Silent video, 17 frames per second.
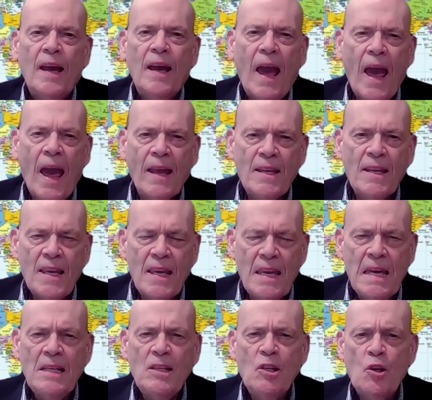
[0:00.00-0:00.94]
and
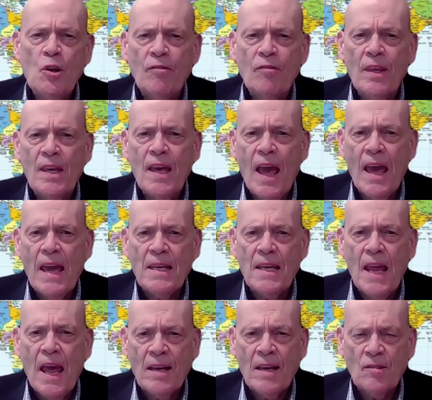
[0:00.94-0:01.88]
each of the 8
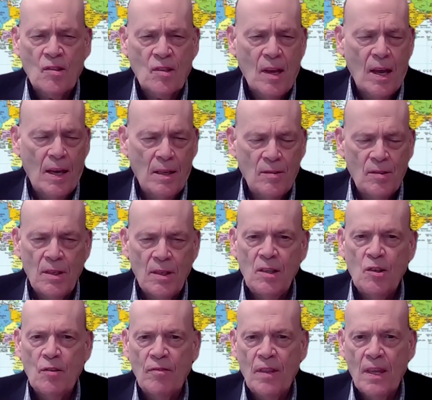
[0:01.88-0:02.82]
essays,
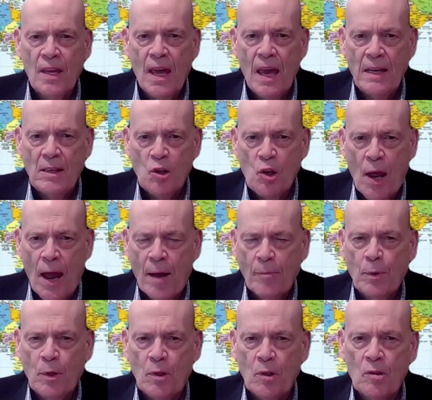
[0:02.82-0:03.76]
each of the 8
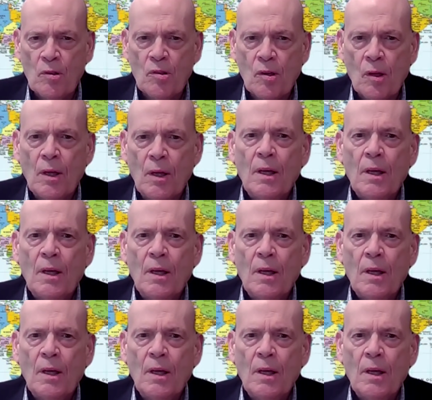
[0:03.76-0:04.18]
chapters,